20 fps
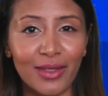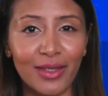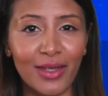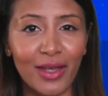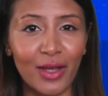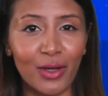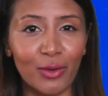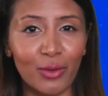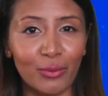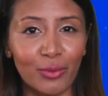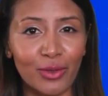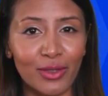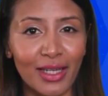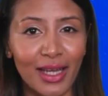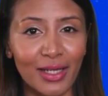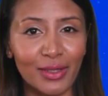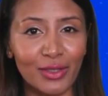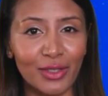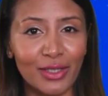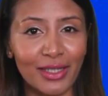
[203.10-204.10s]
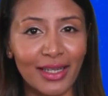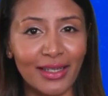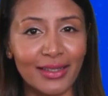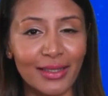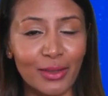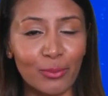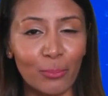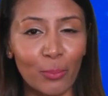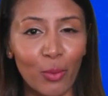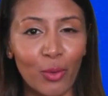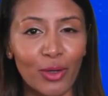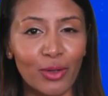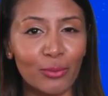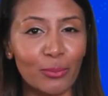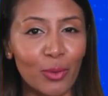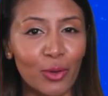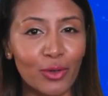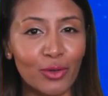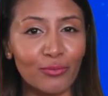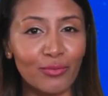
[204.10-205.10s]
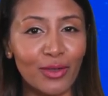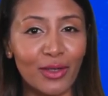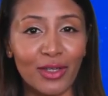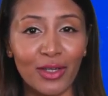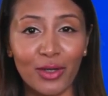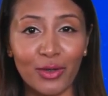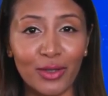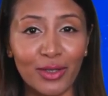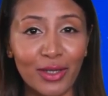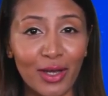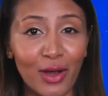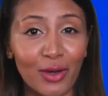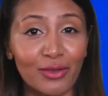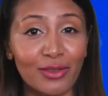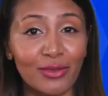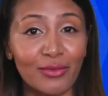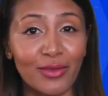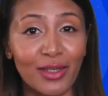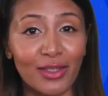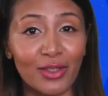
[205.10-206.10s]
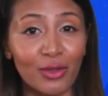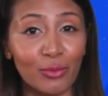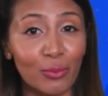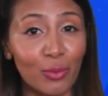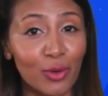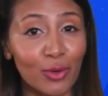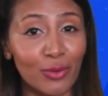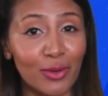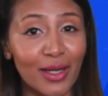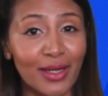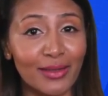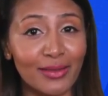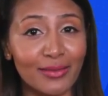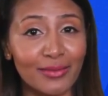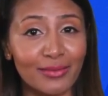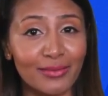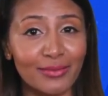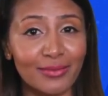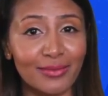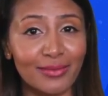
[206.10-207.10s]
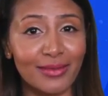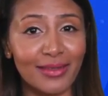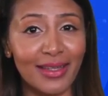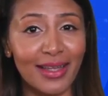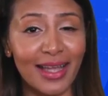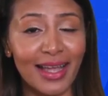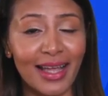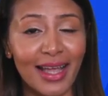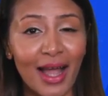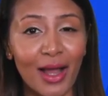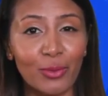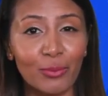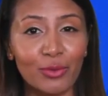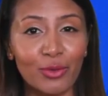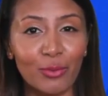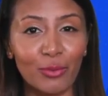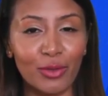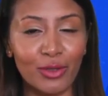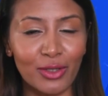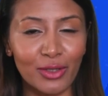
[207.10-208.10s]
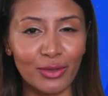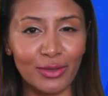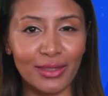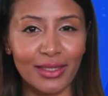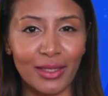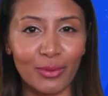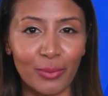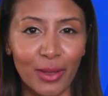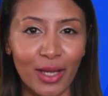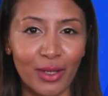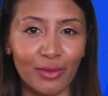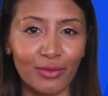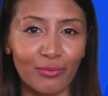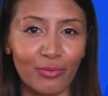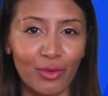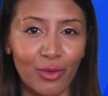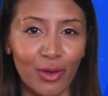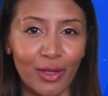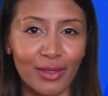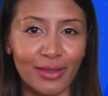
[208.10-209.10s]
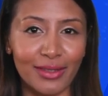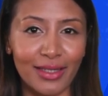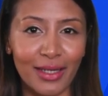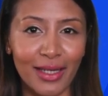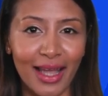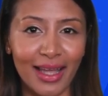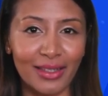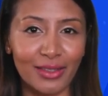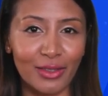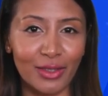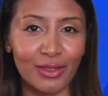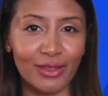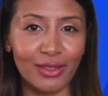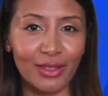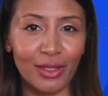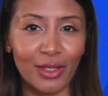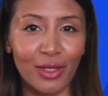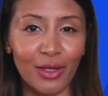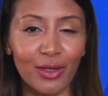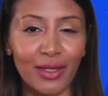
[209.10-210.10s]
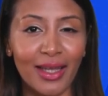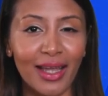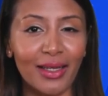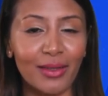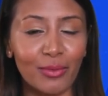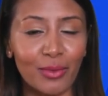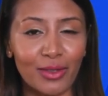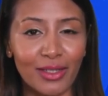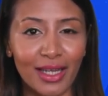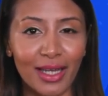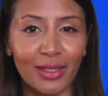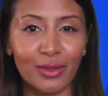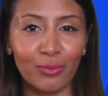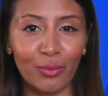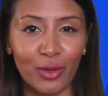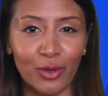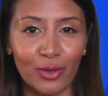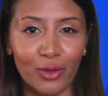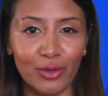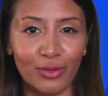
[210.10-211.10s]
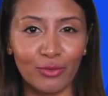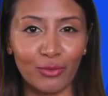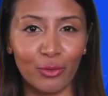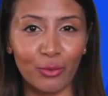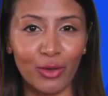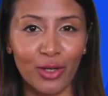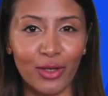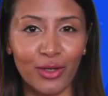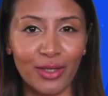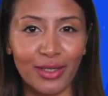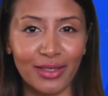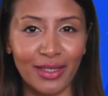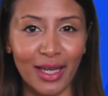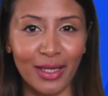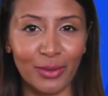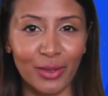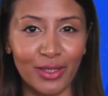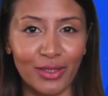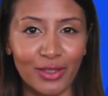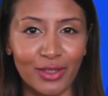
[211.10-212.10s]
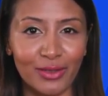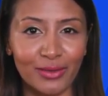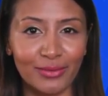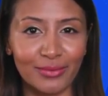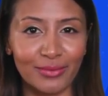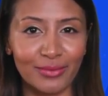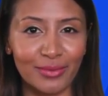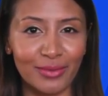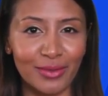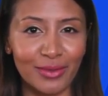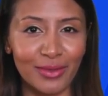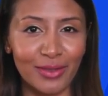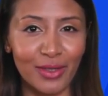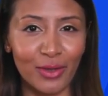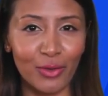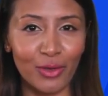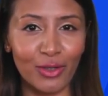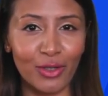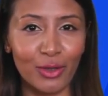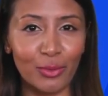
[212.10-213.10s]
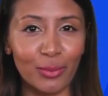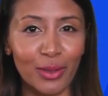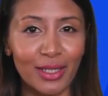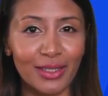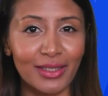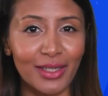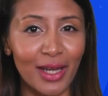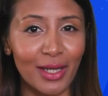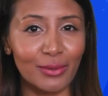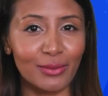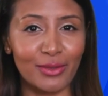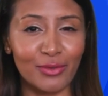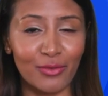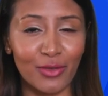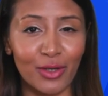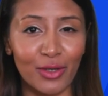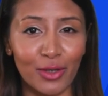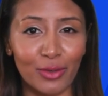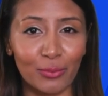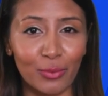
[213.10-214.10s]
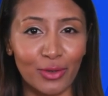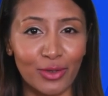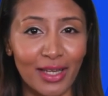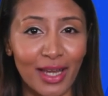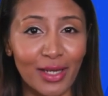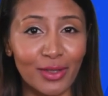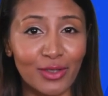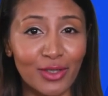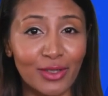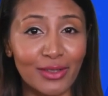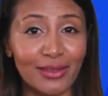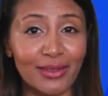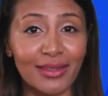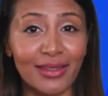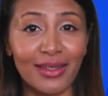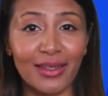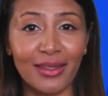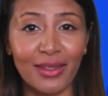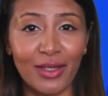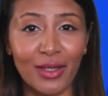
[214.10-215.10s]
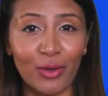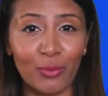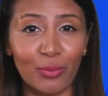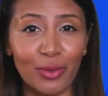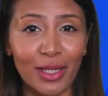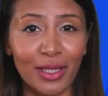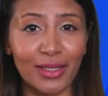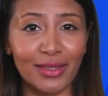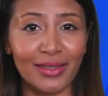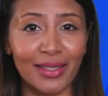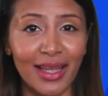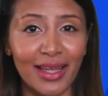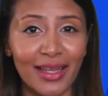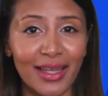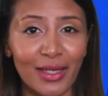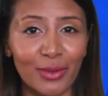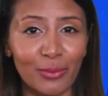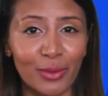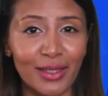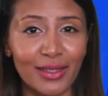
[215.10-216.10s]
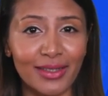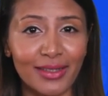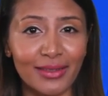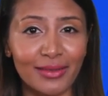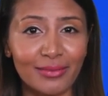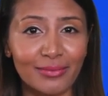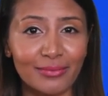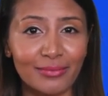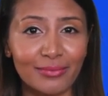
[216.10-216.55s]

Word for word: Hearing protection is an important part of the hearing conservation program. It helps to reduce the amount of noise that enters the ear and protect workers from hearing damage. There are two main types of hearing protection, earplugs and earmuffs.